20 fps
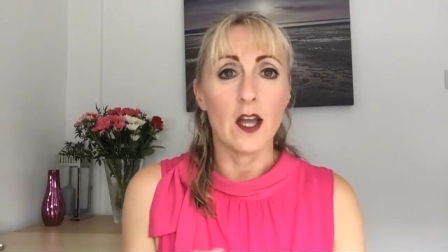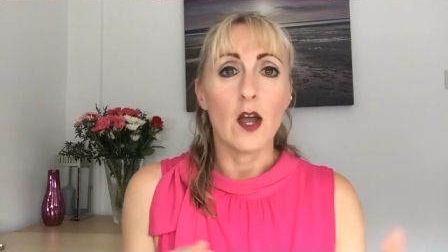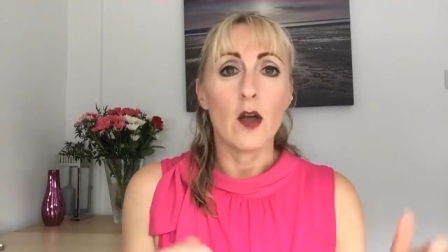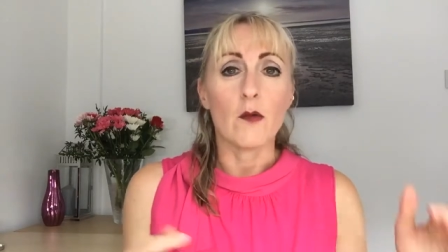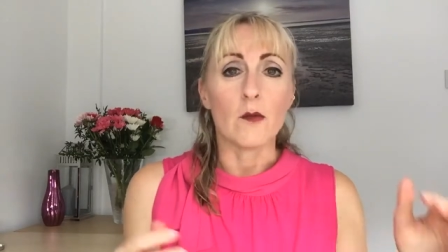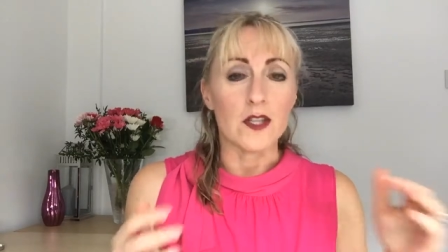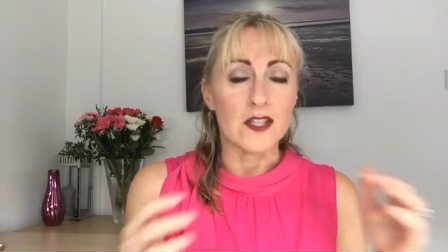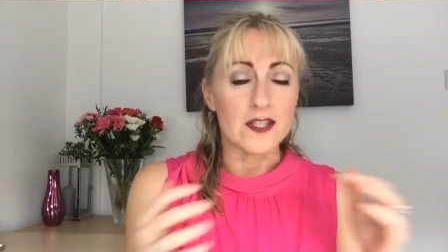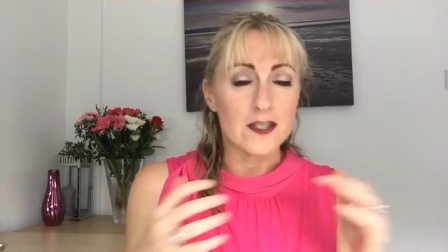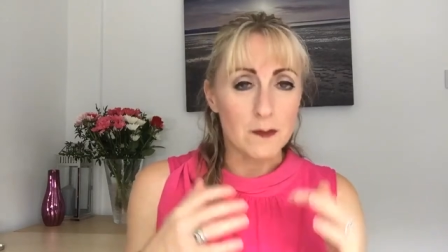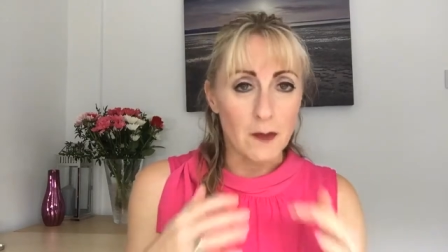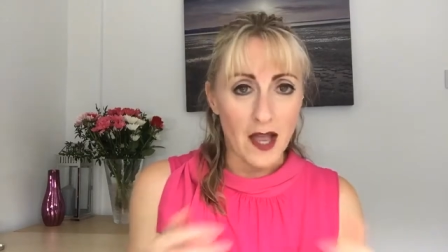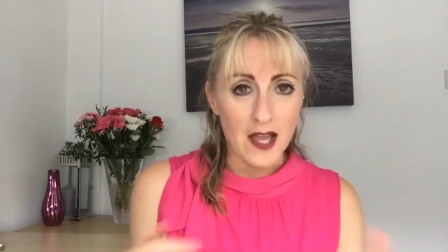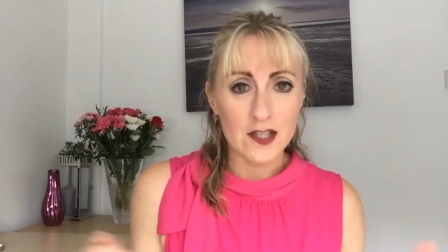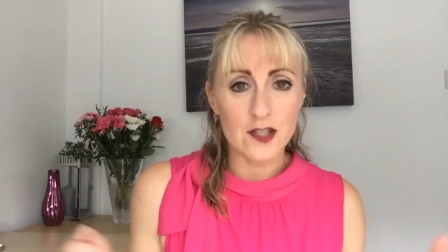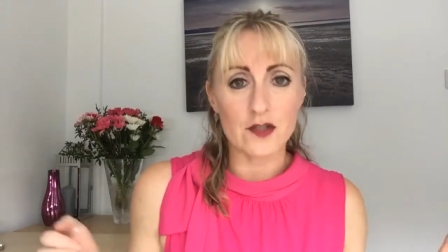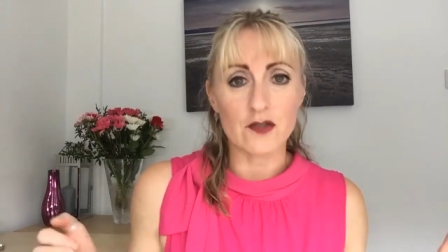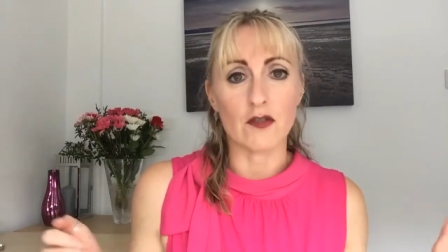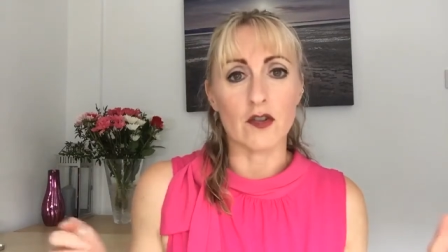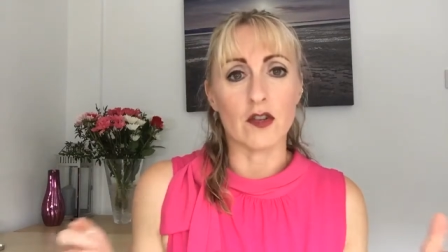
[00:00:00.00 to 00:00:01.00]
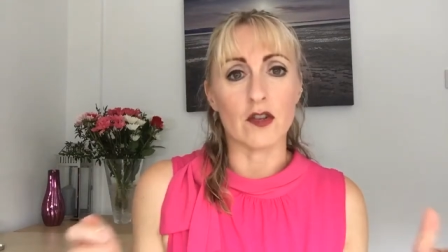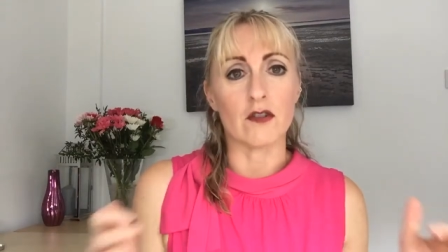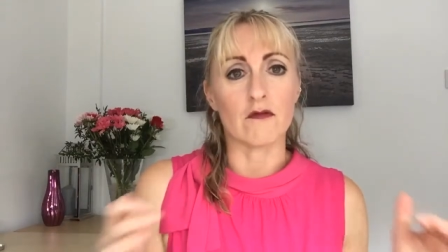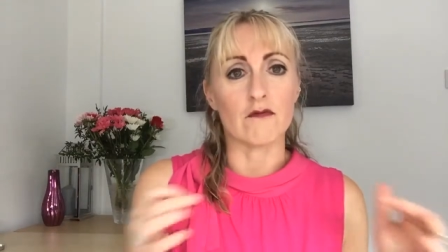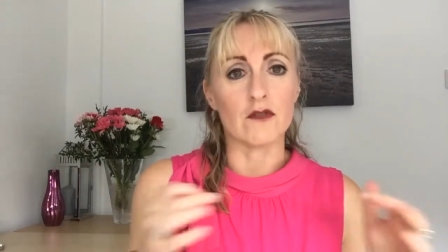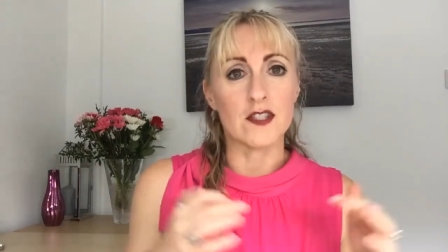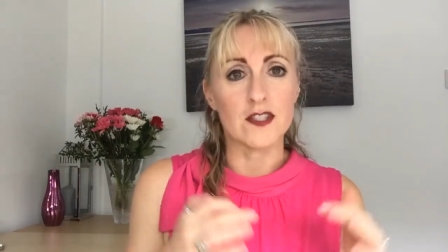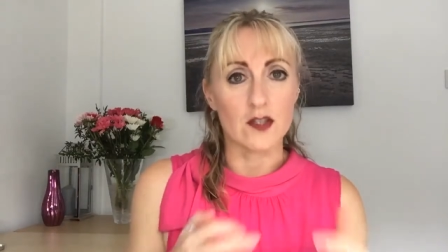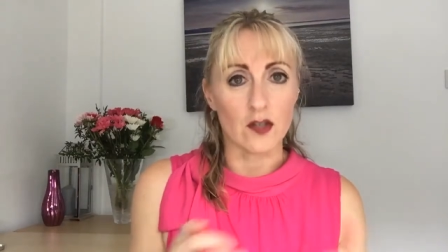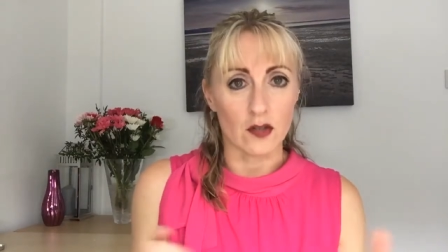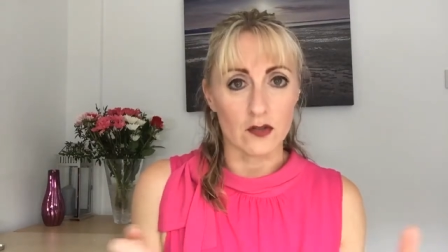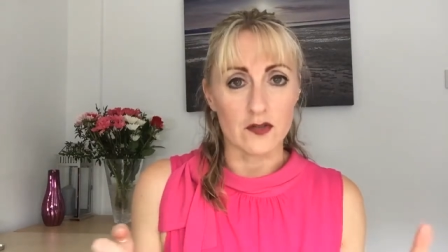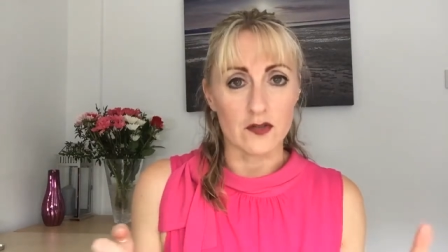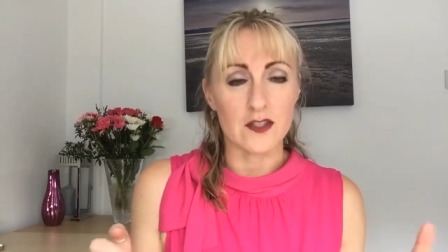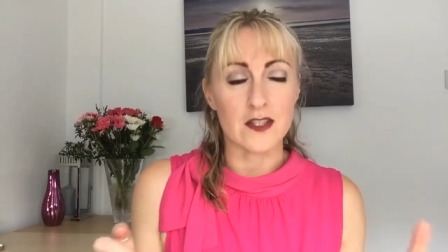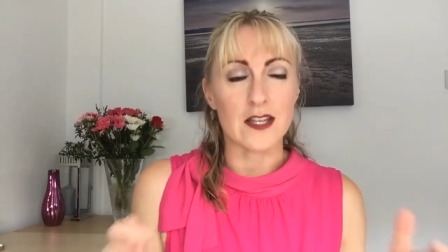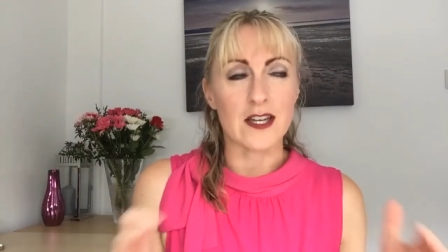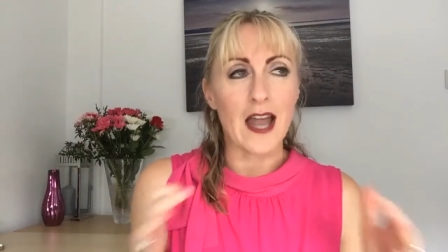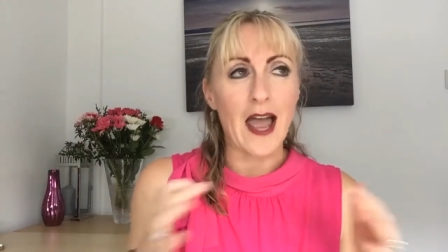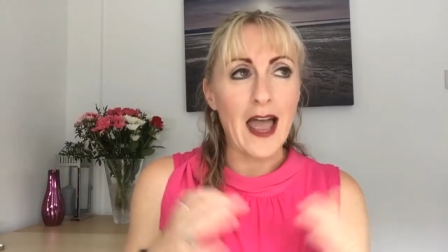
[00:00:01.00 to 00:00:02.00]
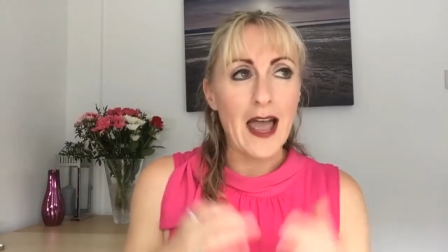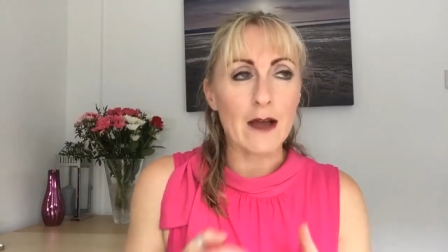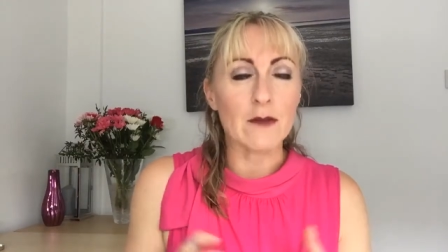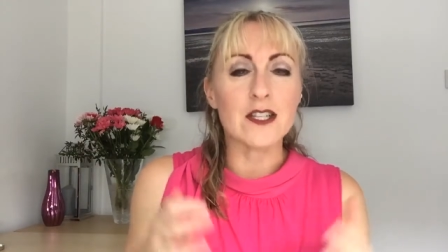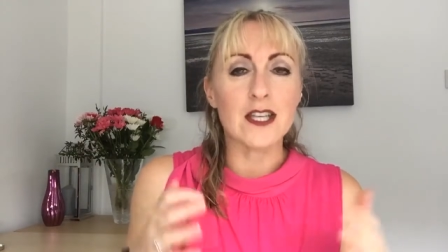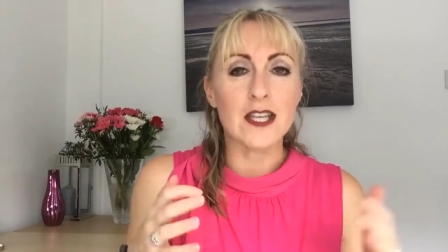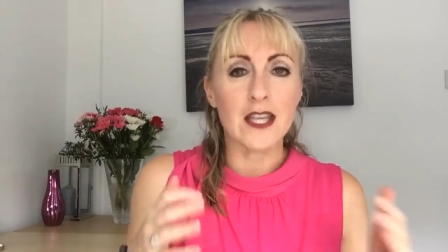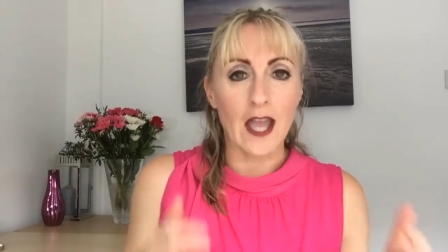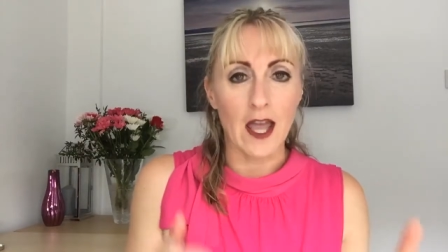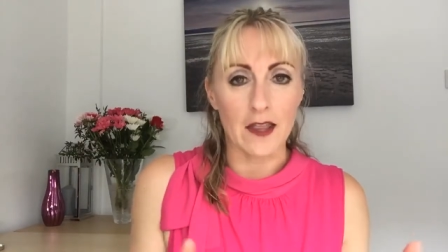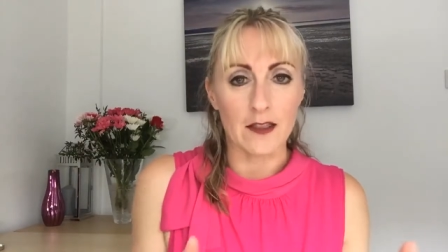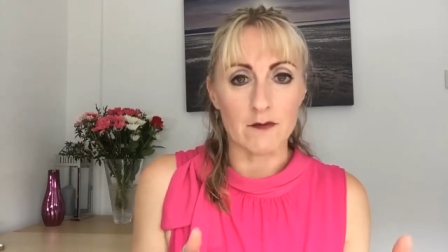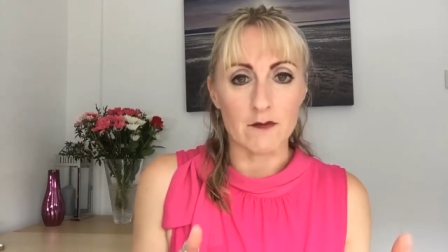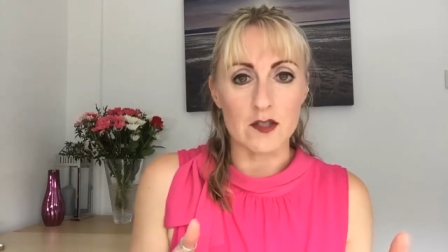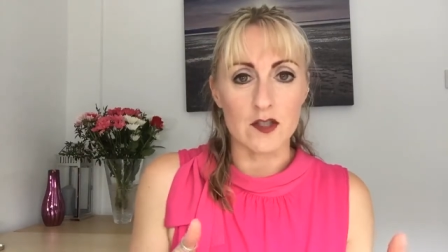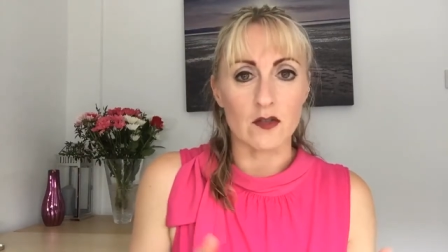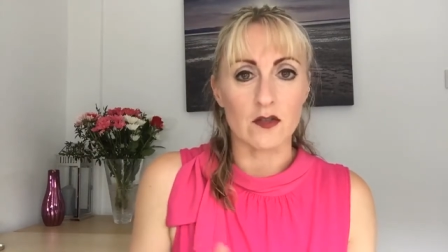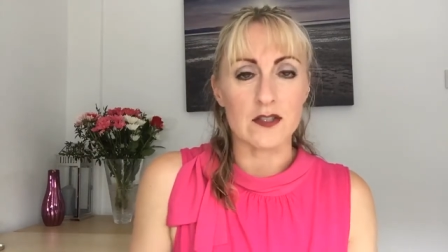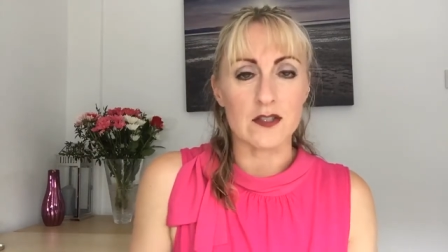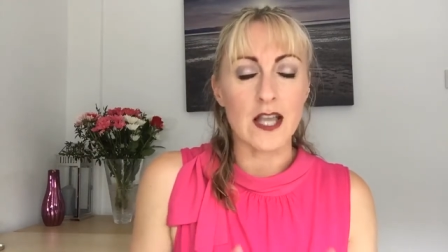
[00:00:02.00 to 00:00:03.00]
we smashed through the results and how to get the results,